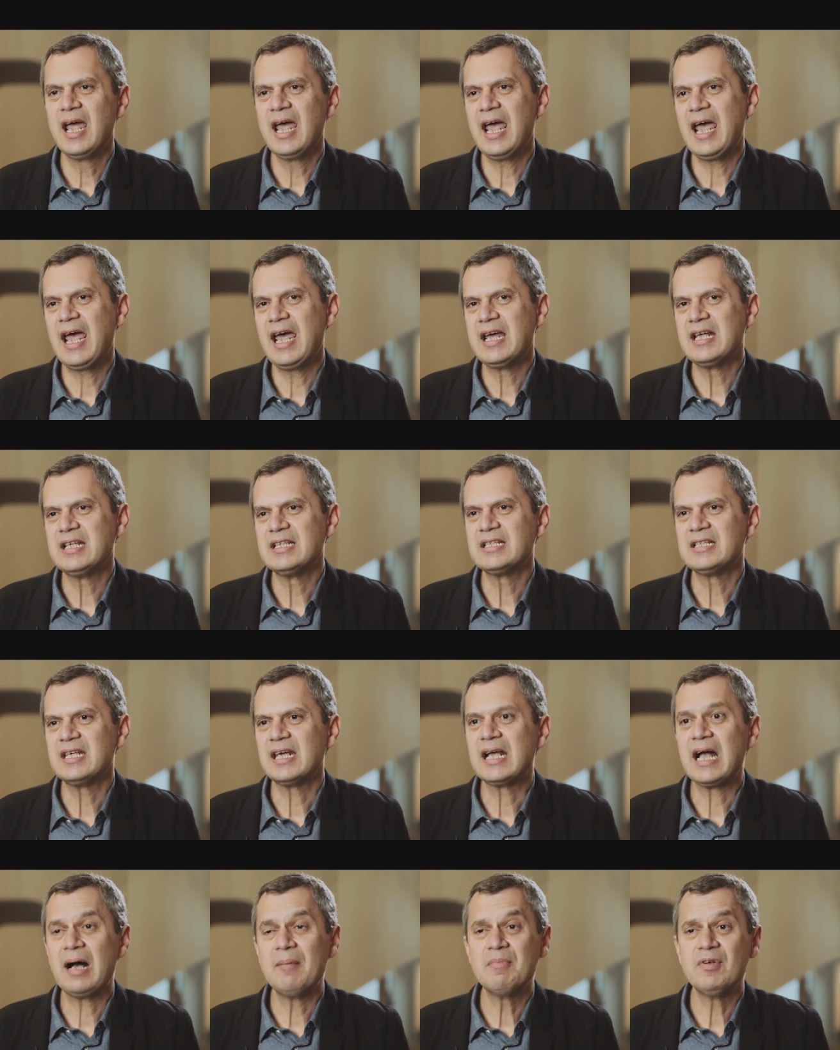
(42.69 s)
and it
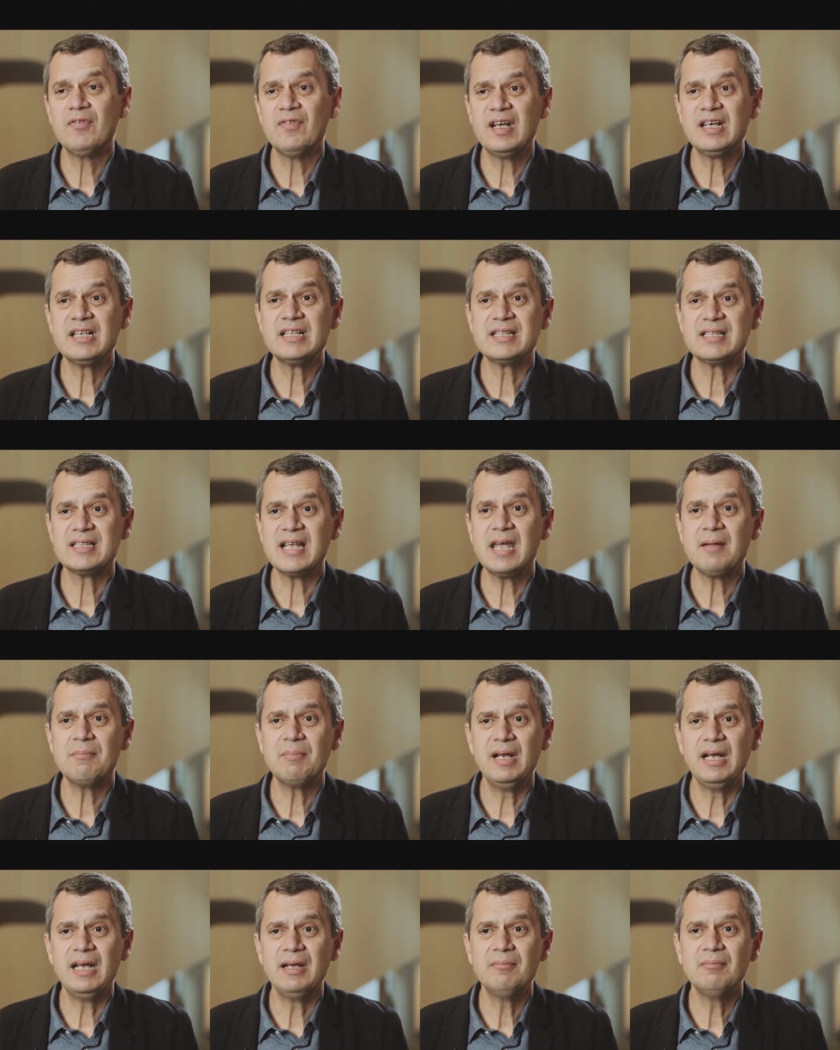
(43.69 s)
can be very
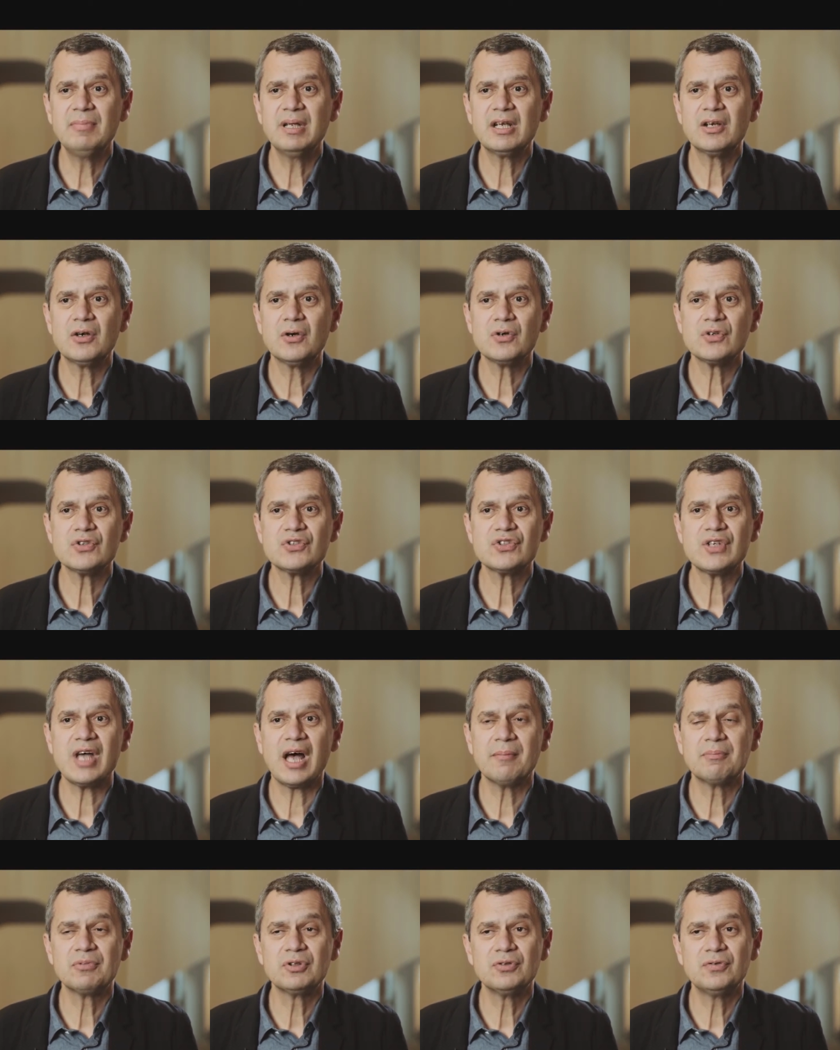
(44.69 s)
disabling because
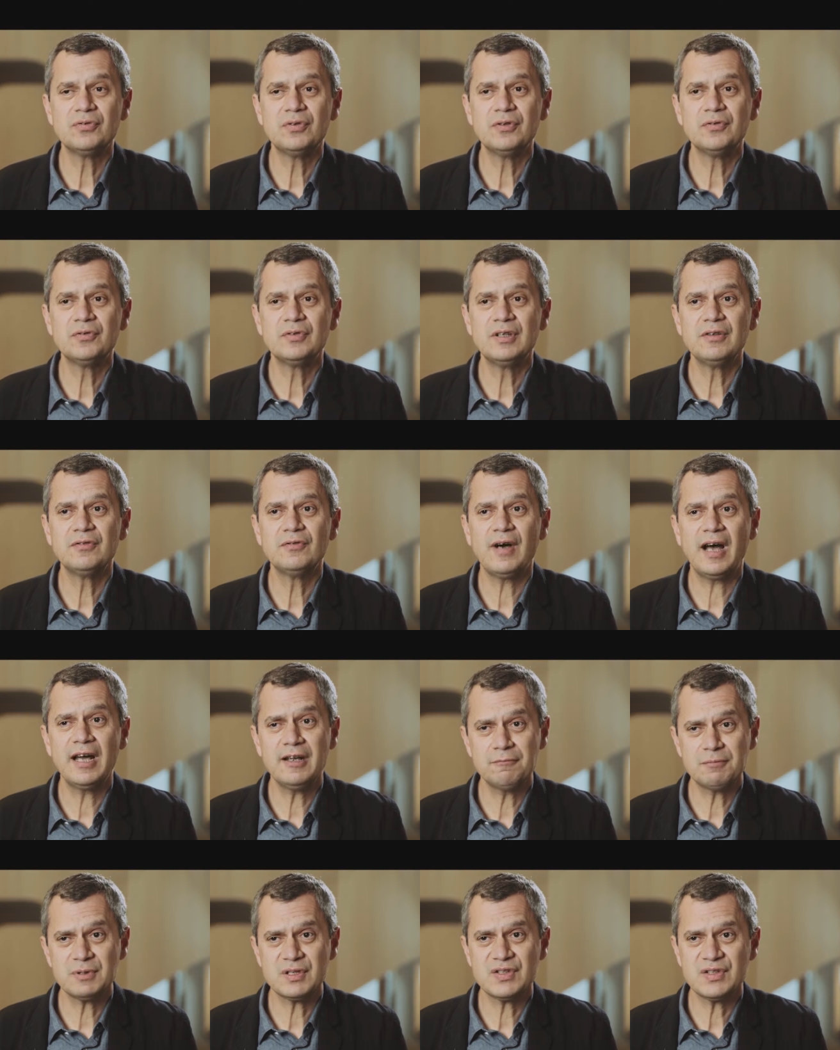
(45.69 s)
up to
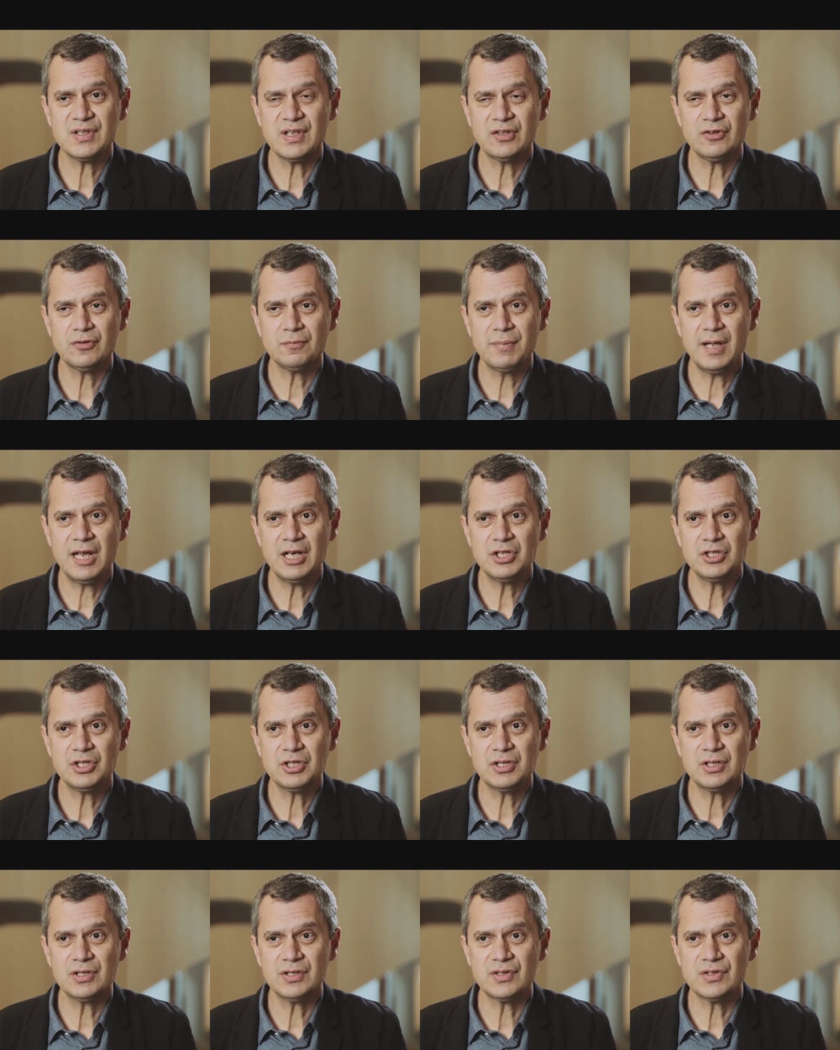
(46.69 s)
fifty-five percent of
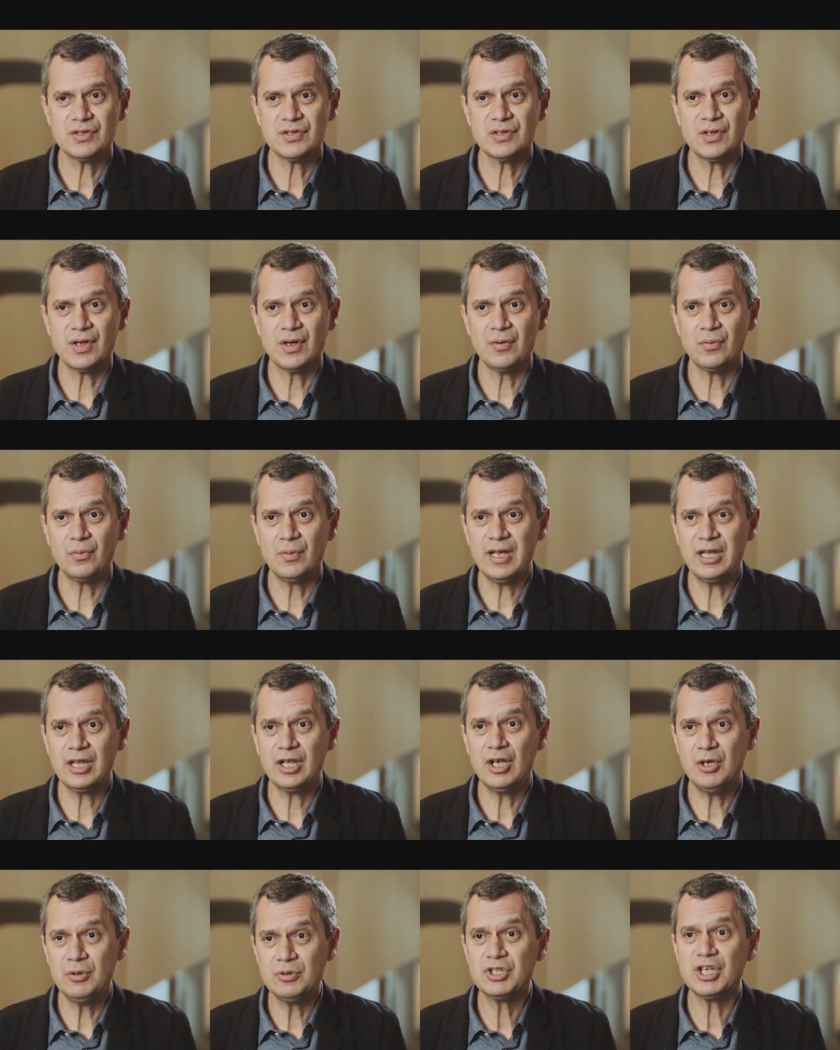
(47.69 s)
patients uh, with
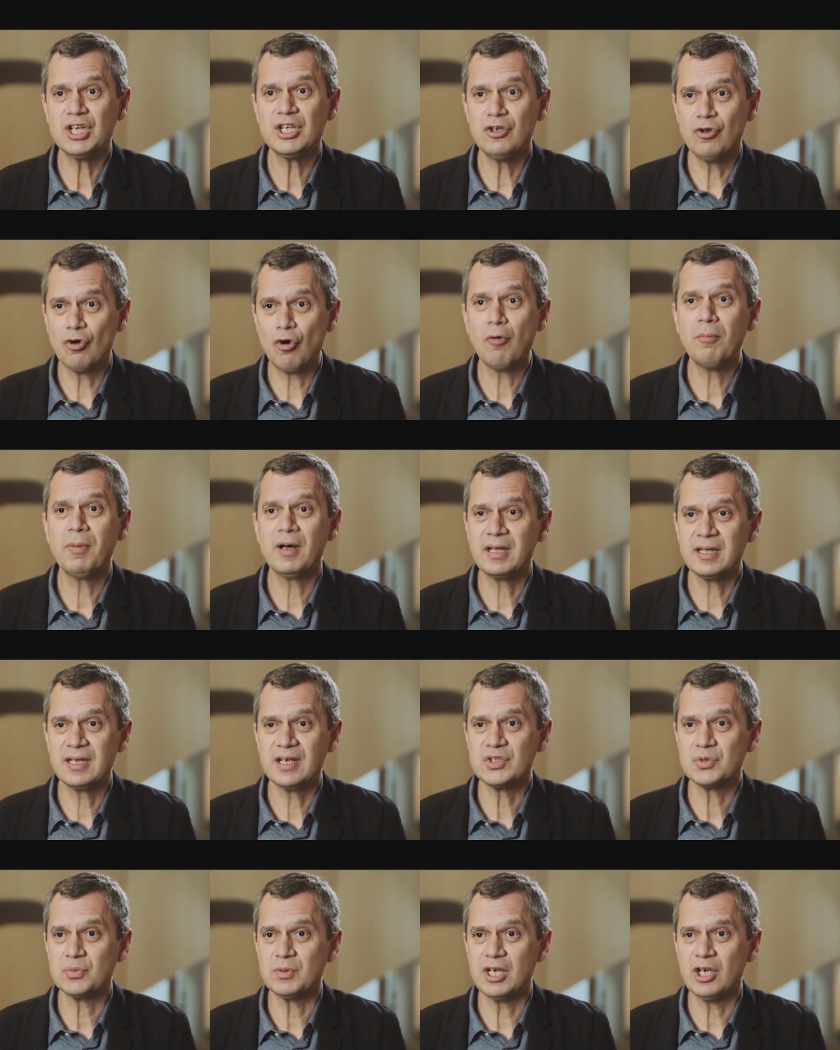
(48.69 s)
gluten neuropathy,
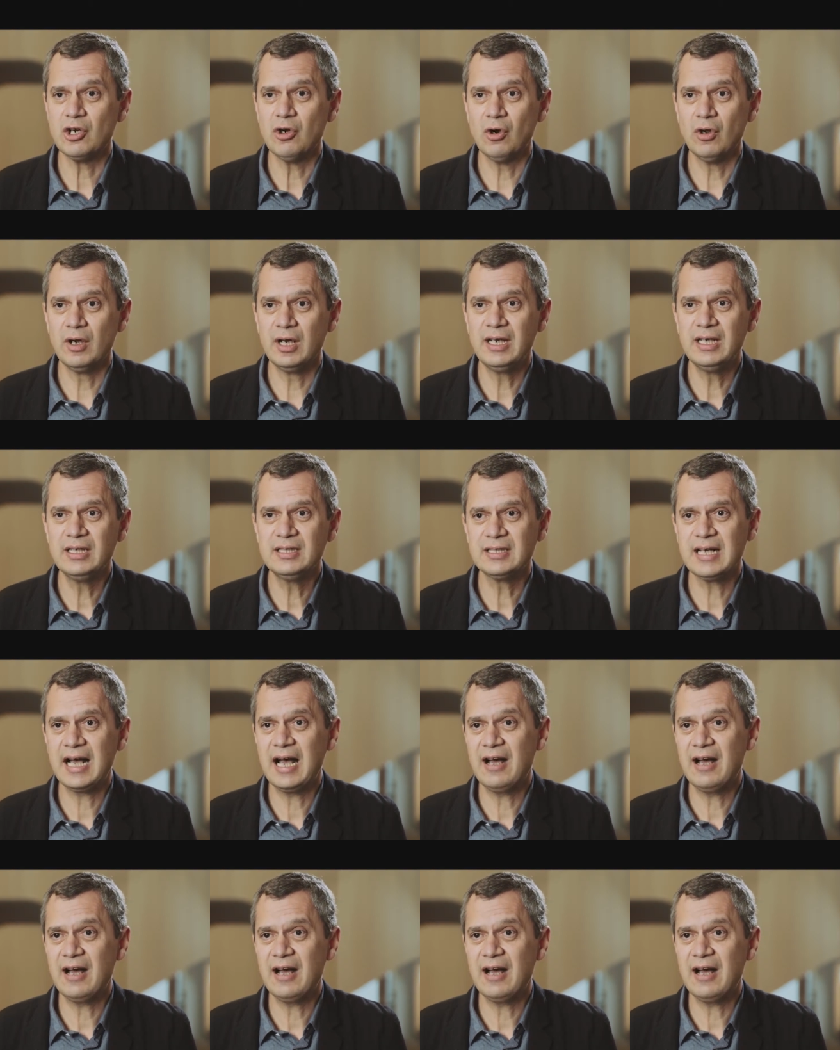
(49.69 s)
as we call it,